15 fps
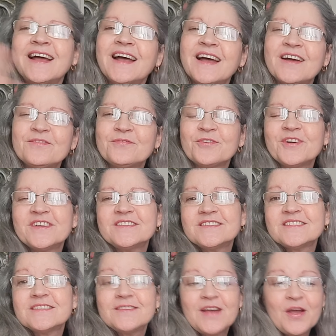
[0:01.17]
Hi
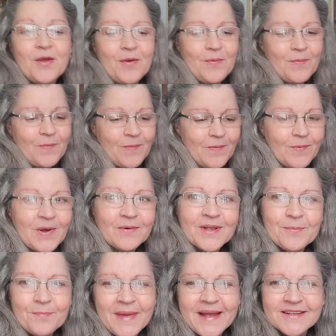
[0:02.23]
friends,
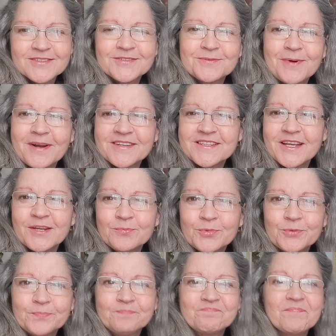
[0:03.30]
welcome back to our table.
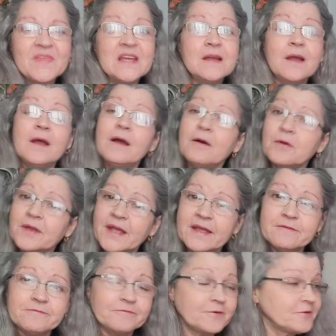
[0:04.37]
Okay,
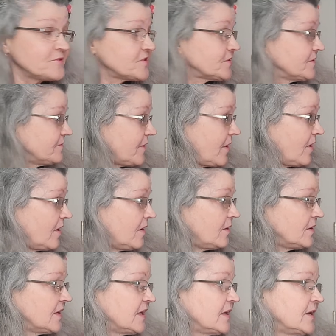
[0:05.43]
first of all,
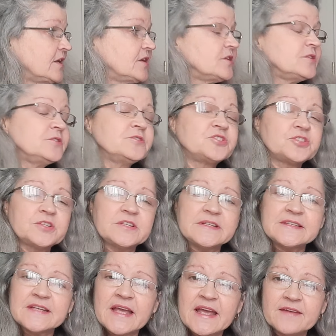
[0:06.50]
you
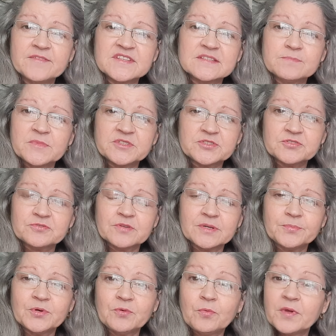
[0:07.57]
shouldn't have as much
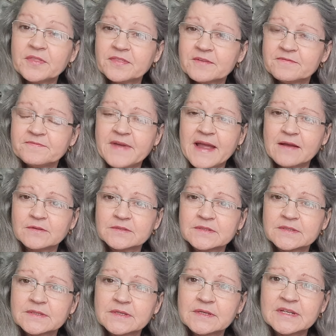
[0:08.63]
trouble with the
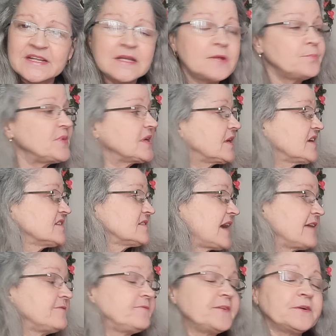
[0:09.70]
fountain because I
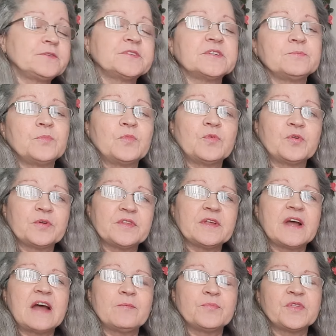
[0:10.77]
filled it more.
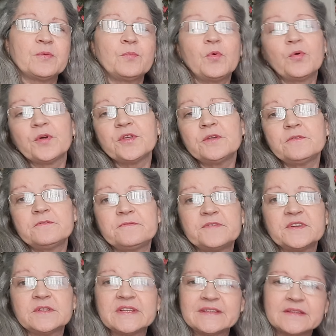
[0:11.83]
The, the more you
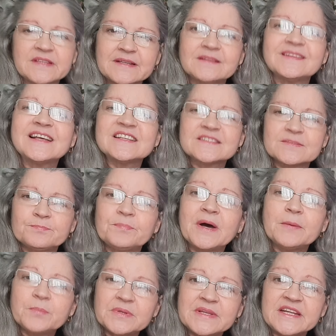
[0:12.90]
fill it, the less
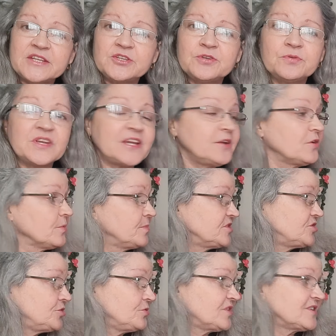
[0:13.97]
bubbling you hear,
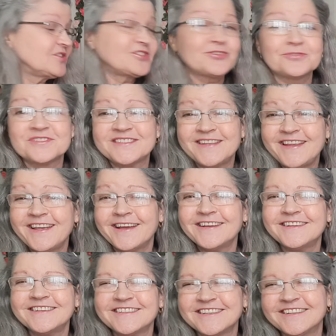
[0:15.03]
but you can sure see
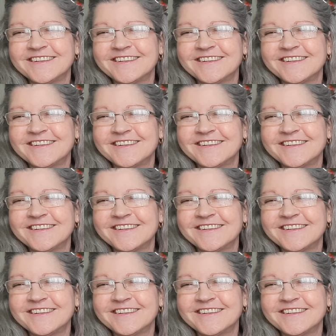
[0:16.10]
it.